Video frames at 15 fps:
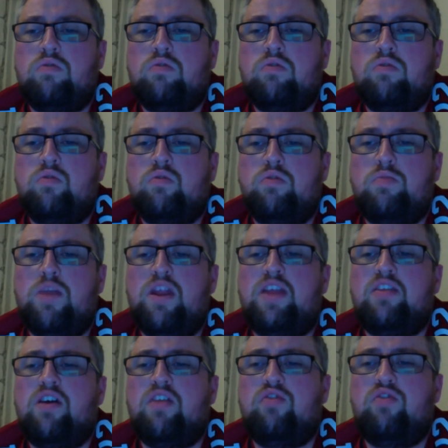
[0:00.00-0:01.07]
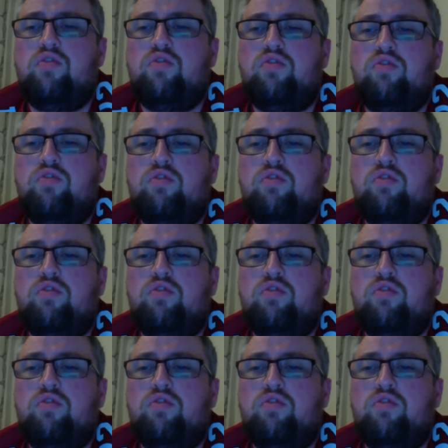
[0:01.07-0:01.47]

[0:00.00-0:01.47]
With many tattoos.